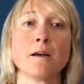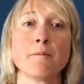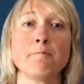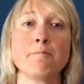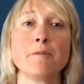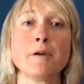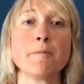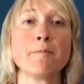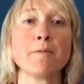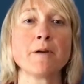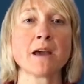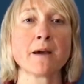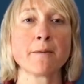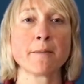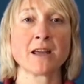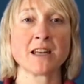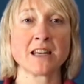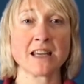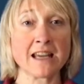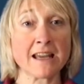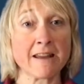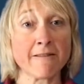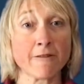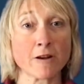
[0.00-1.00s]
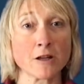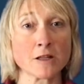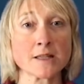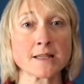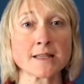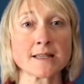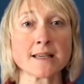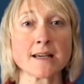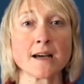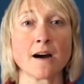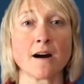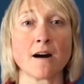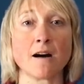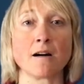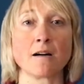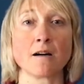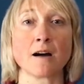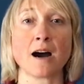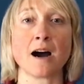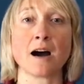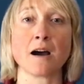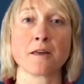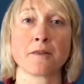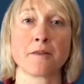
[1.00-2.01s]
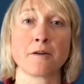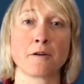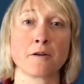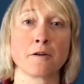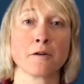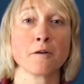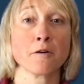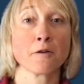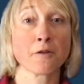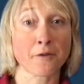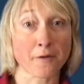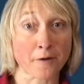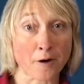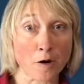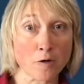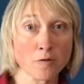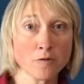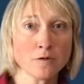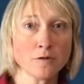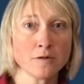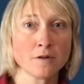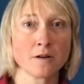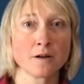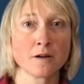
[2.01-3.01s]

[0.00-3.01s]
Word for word: BPMN events are either throw,